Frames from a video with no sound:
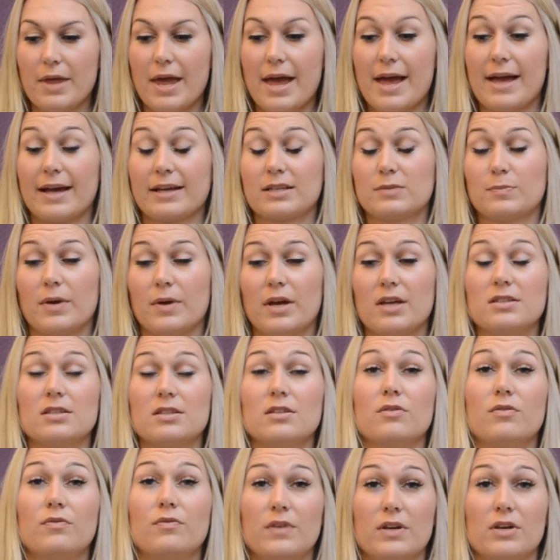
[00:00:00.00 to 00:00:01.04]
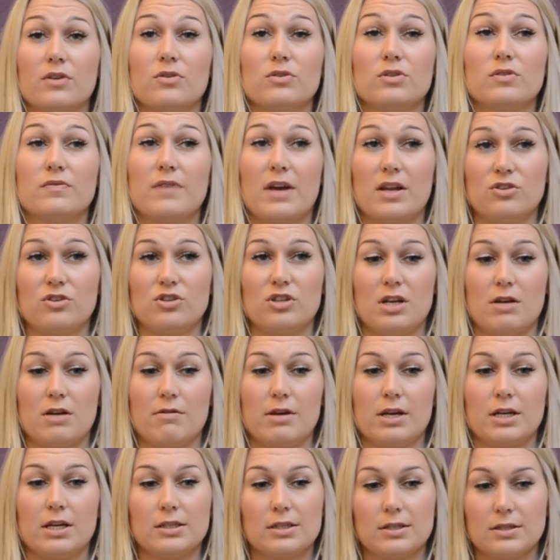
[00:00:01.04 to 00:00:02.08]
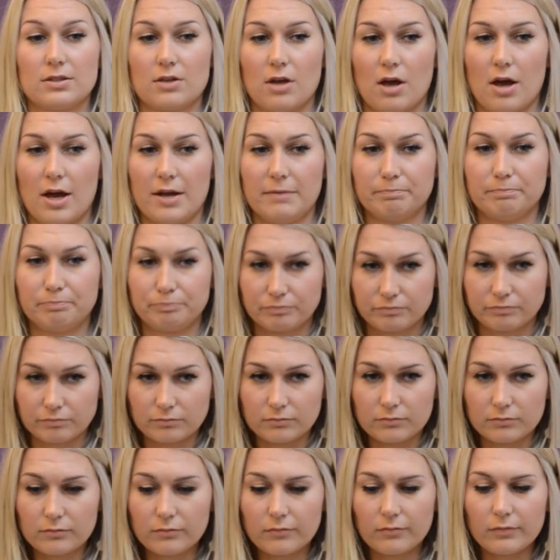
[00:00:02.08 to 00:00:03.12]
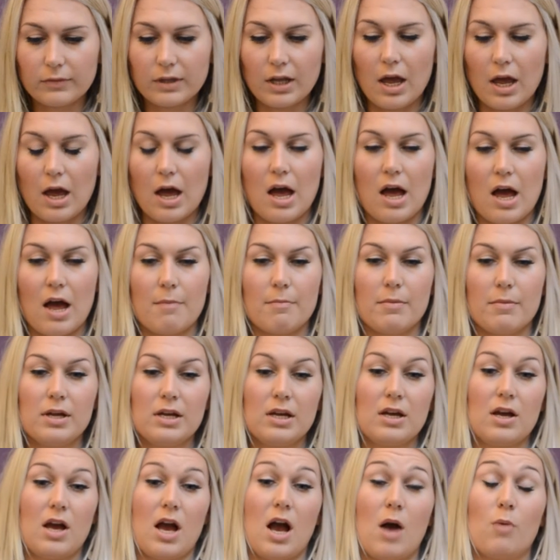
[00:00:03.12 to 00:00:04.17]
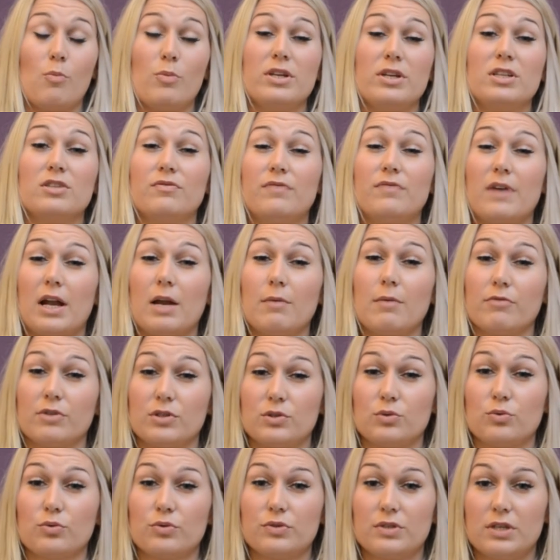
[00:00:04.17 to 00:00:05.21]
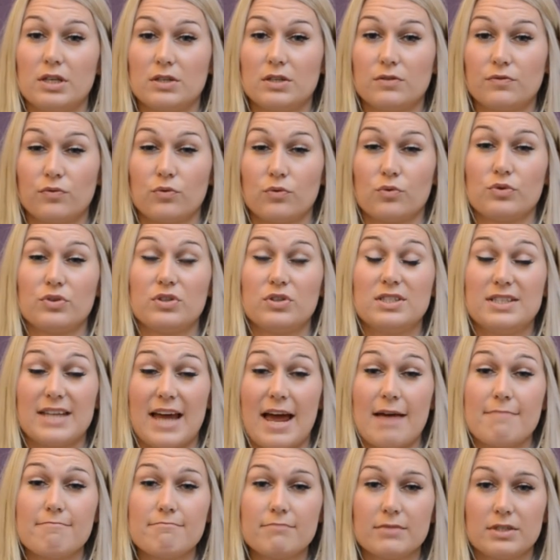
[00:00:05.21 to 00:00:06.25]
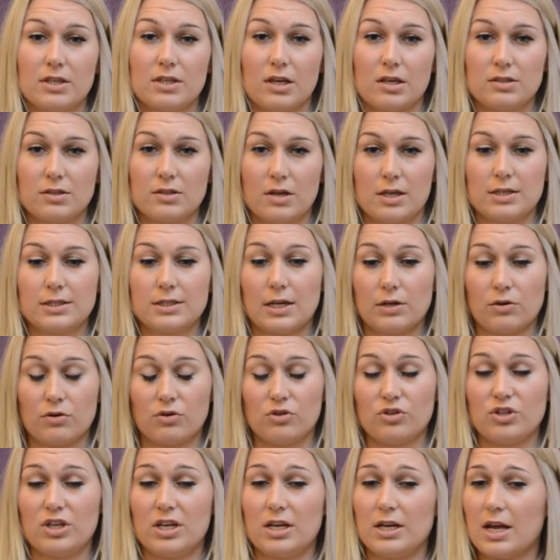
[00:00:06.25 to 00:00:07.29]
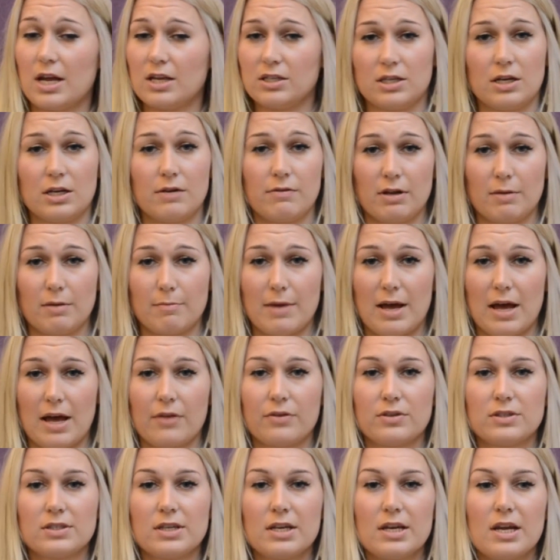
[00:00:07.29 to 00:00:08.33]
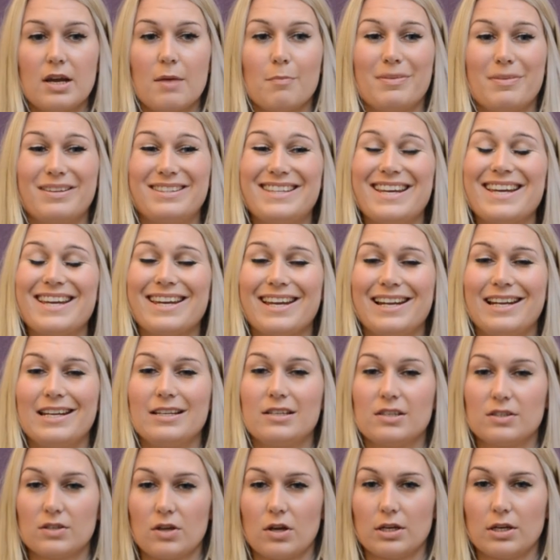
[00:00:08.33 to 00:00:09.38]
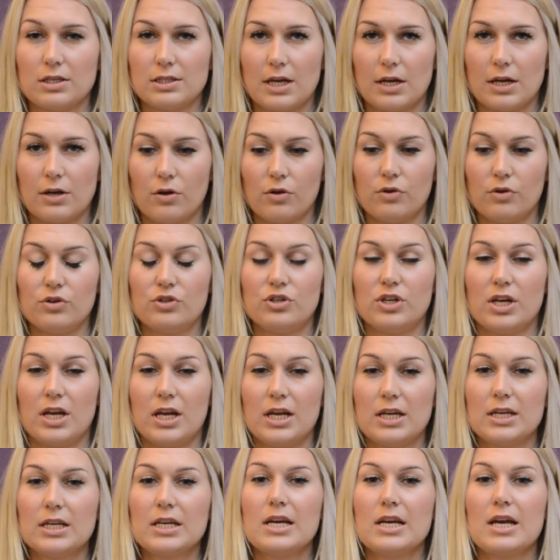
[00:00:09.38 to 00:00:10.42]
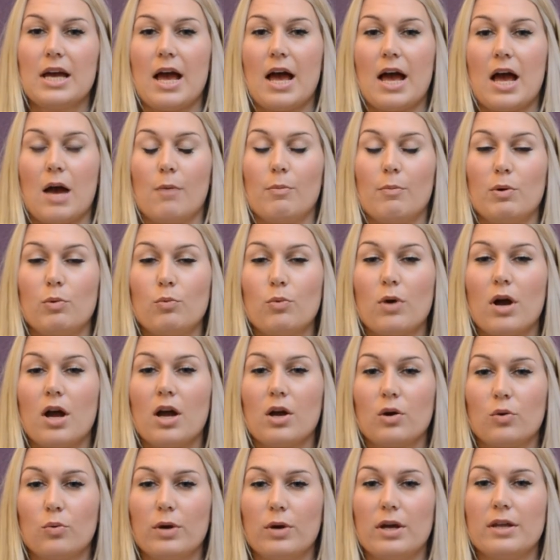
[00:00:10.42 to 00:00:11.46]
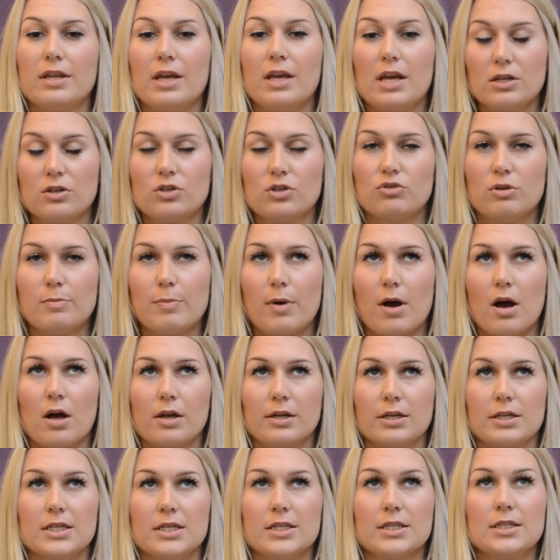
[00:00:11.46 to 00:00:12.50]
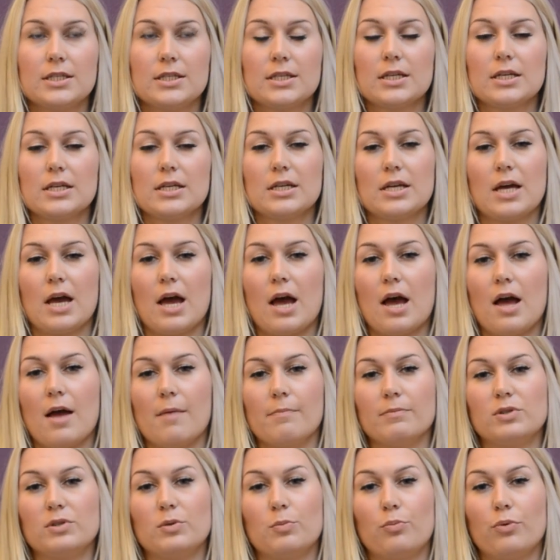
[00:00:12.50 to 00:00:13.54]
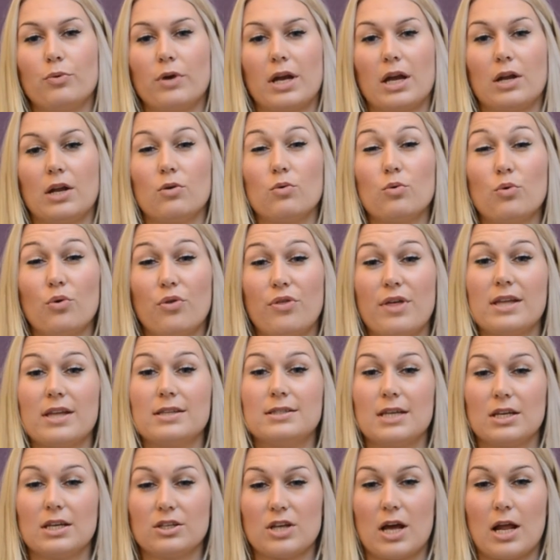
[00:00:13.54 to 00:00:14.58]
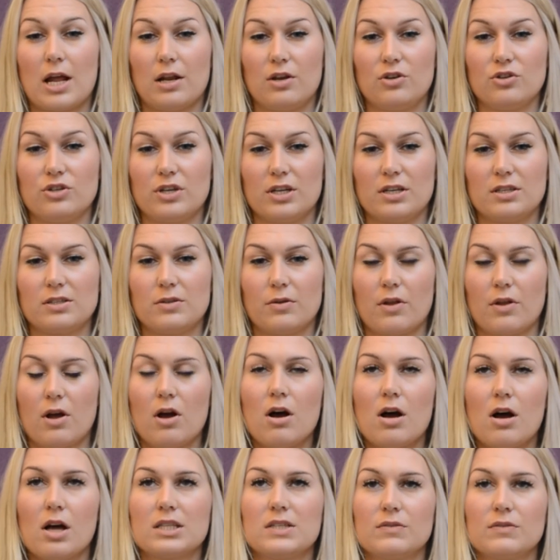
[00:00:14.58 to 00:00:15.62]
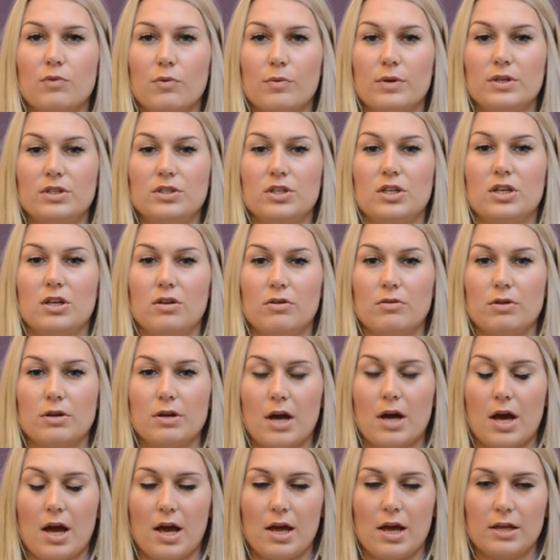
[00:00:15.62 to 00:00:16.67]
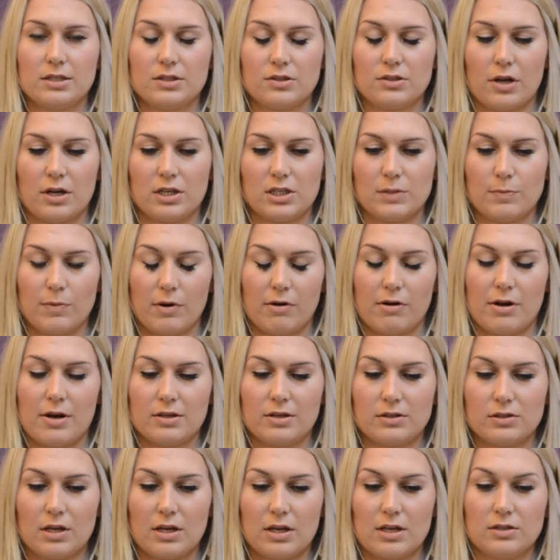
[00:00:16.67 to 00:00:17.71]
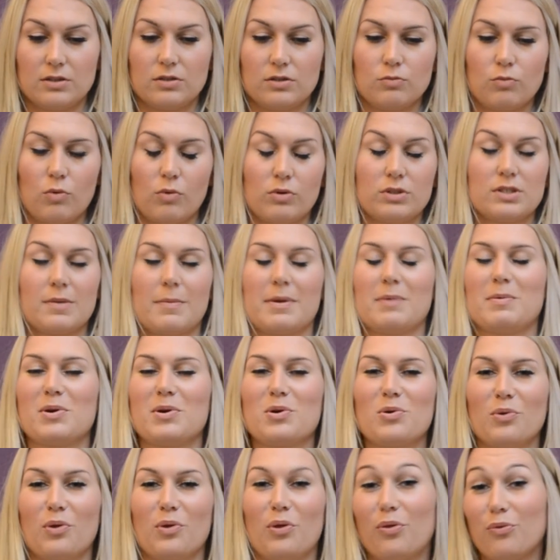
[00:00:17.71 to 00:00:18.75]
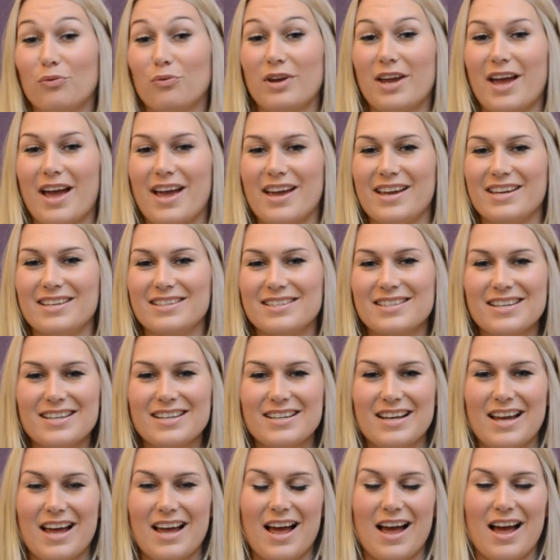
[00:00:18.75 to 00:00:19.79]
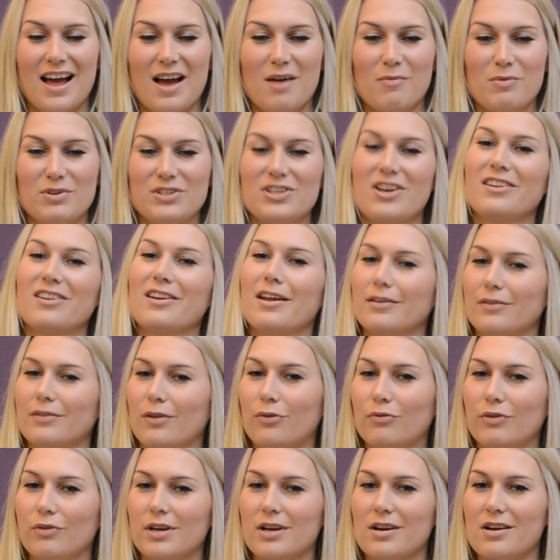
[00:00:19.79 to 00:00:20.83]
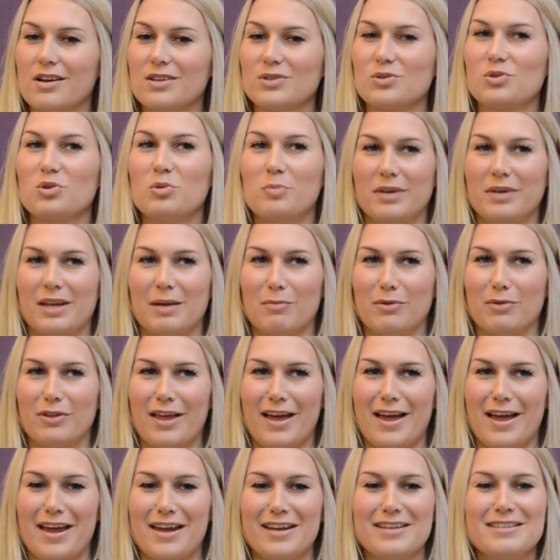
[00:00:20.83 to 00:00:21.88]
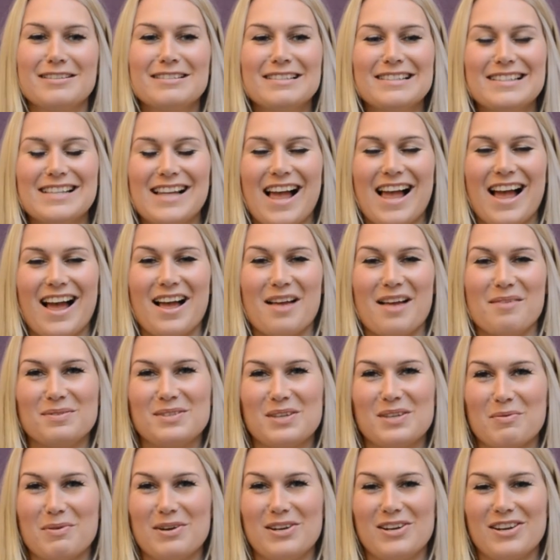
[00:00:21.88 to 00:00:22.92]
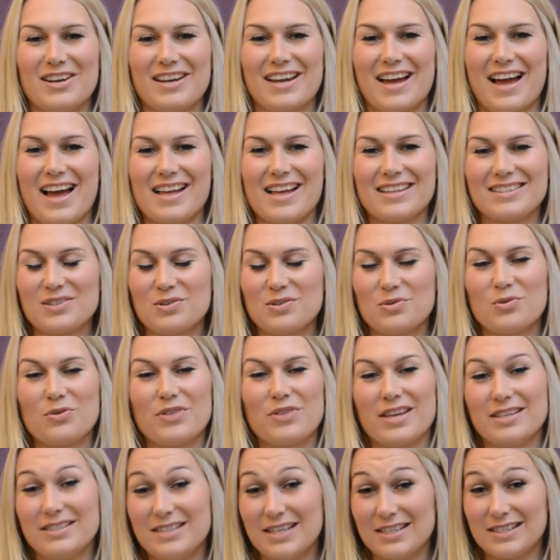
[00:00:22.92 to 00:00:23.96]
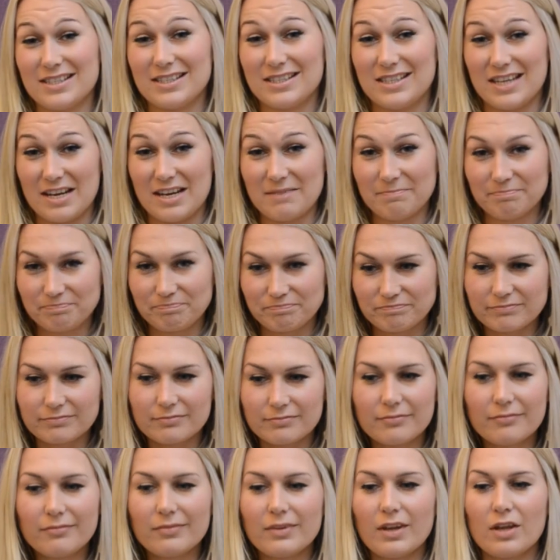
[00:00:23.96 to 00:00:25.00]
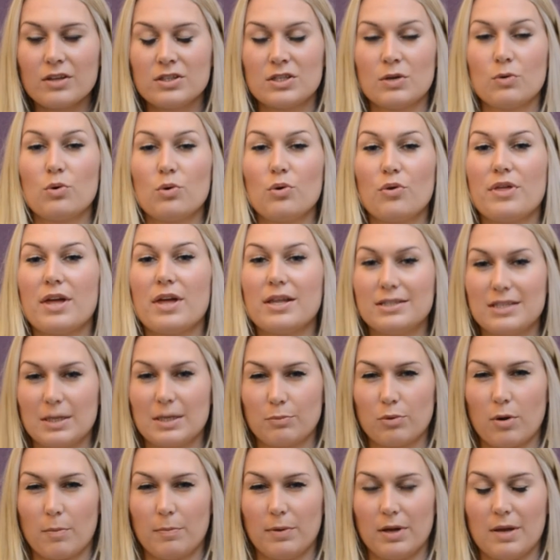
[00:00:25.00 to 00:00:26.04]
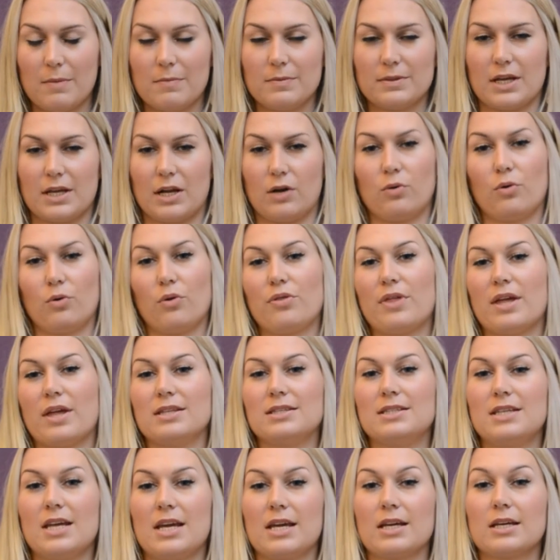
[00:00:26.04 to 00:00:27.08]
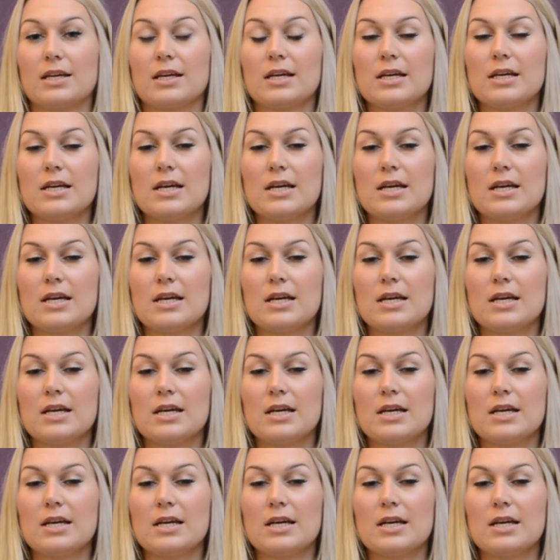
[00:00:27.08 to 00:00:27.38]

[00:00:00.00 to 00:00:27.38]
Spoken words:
experts in the fields of engineering and design. And we develop resources for STEM, so science, technology, engineering, maths, particularly design and technology. We work with industry partners to bring in authentic challenges. So at the heart of what we do at Design Tomorrow is something we call the three A's, which, unlike the three R's, all begin with A. So we look at authenticity, so authentic problems and an authentic